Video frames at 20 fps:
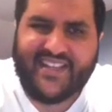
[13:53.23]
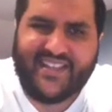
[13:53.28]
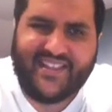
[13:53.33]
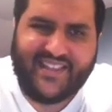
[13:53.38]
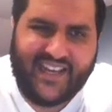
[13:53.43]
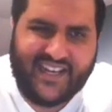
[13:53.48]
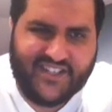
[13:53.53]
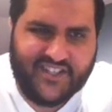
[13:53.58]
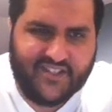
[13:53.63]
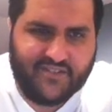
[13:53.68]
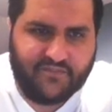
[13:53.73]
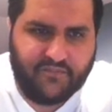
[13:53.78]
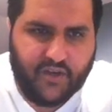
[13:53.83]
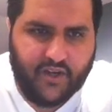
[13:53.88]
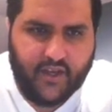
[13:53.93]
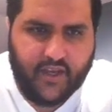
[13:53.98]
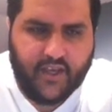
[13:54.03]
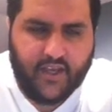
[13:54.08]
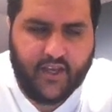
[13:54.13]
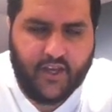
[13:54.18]
That's just
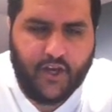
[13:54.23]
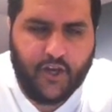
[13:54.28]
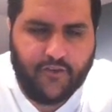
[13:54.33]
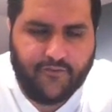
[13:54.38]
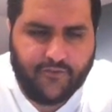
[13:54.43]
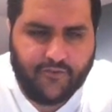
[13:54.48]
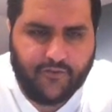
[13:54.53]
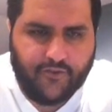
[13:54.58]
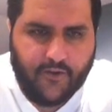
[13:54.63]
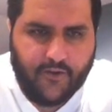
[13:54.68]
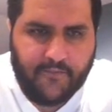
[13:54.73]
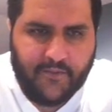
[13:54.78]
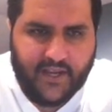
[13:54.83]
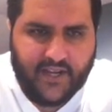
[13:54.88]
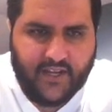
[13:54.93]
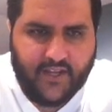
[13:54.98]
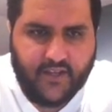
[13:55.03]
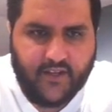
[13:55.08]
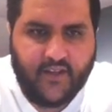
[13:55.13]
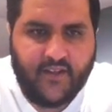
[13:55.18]
my overall
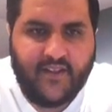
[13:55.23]
opinion.